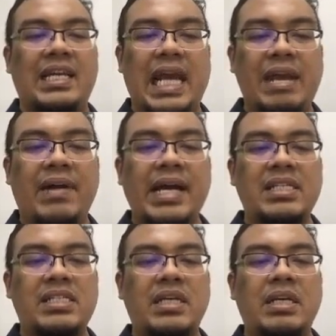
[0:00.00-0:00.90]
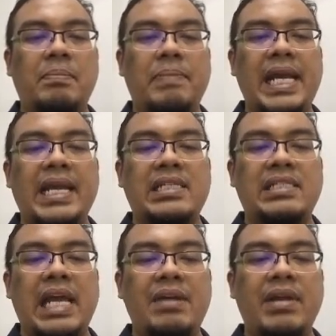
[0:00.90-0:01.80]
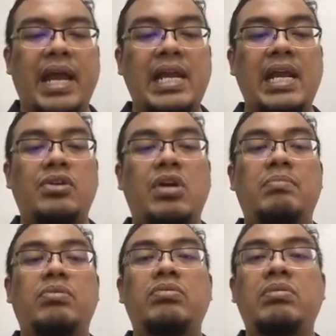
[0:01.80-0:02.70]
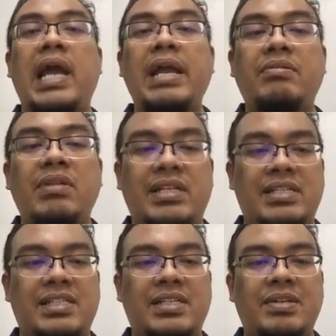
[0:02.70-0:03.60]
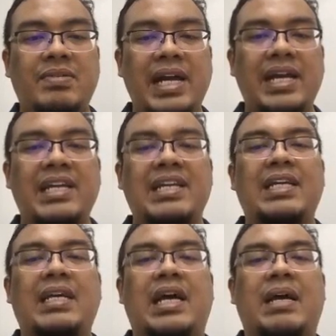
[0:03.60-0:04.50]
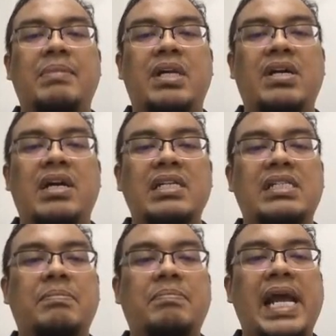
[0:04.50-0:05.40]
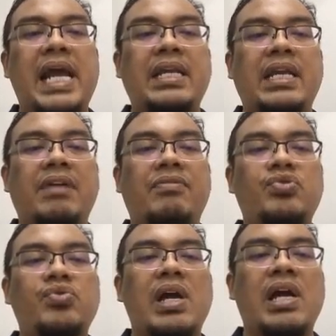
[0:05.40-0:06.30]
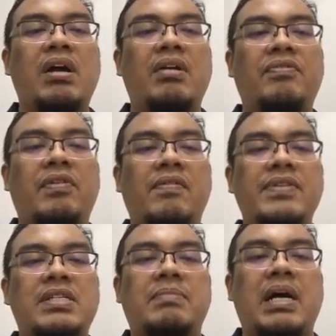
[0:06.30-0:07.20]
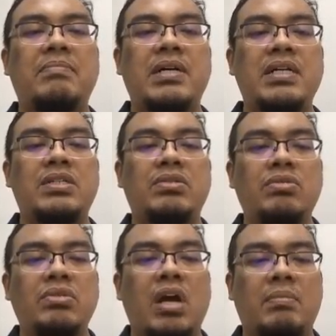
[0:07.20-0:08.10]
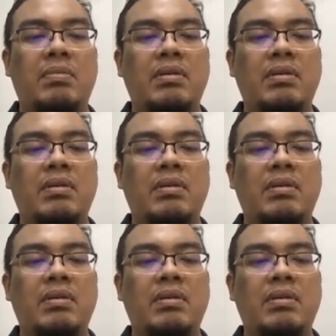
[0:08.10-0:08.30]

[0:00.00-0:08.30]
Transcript: Likewise, Ben has 10 units and then dropped to 9 units. Why? Because Ben gave 12 of his marbles to Tom.